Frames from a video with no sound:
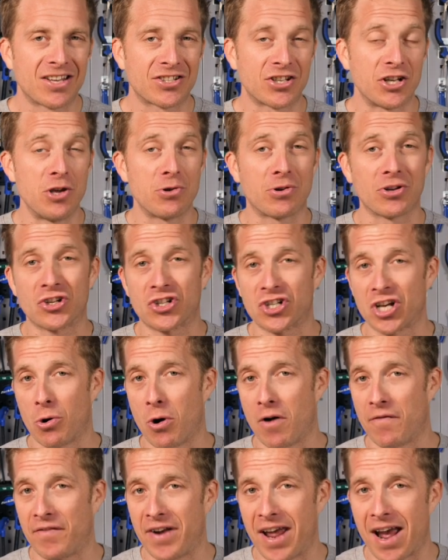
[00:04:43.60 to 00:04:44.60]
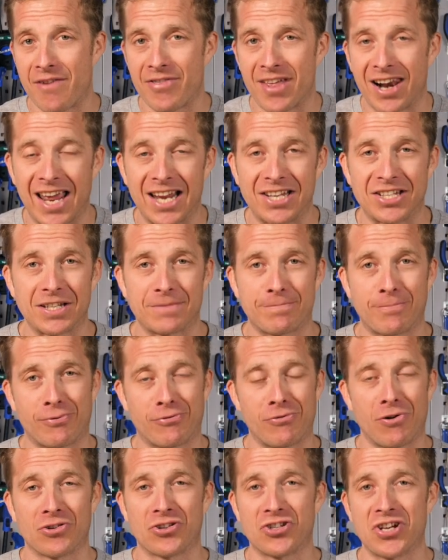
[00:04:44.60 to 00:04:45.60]
So you can show off now the latest
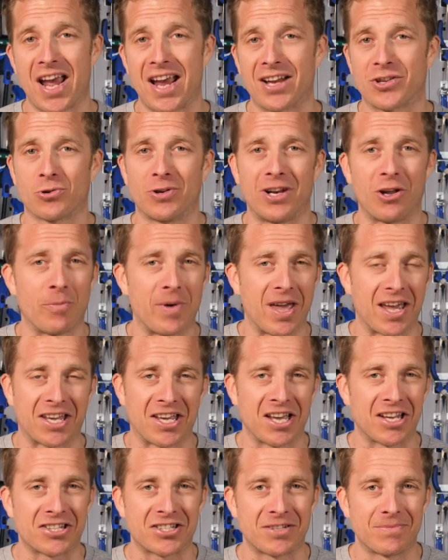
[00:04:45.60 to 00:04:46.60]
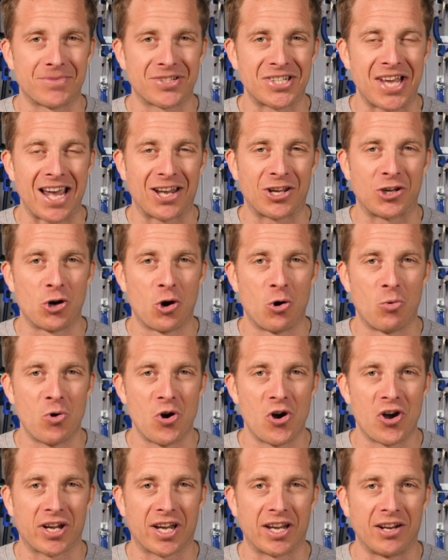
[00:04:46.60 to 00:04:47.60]
project or a little bit of custom tech you're
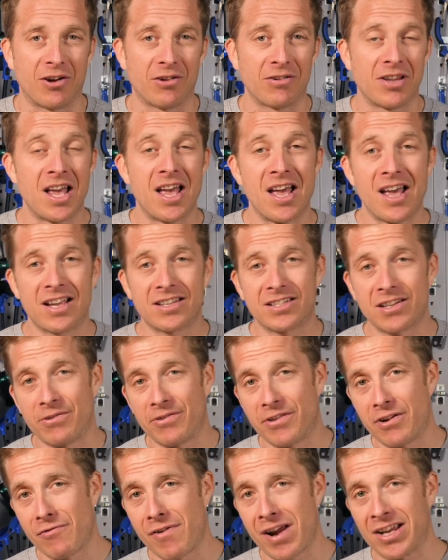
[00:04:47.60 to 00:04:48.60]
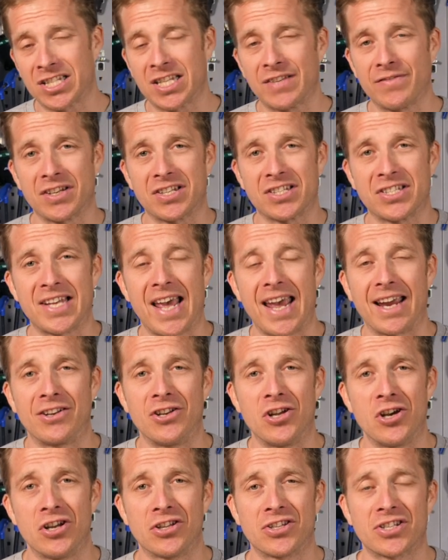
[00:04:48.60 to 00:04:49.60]
working on so the rest of us tech
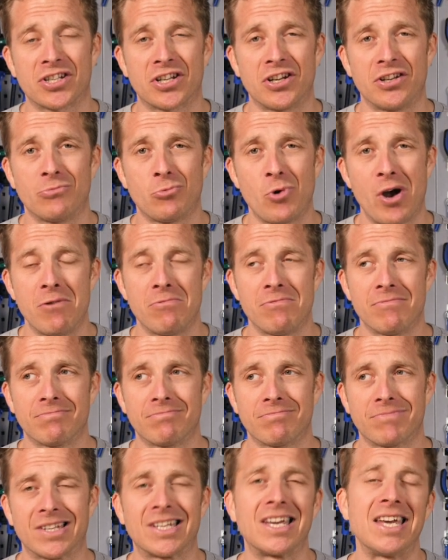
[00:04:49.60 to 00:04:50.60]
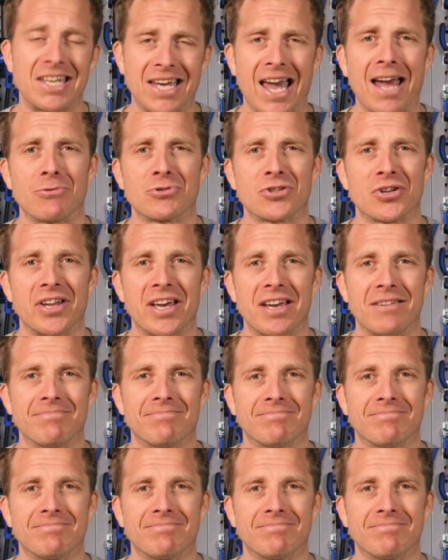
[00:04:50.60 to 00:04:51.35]
nerds can, well, geek out on it.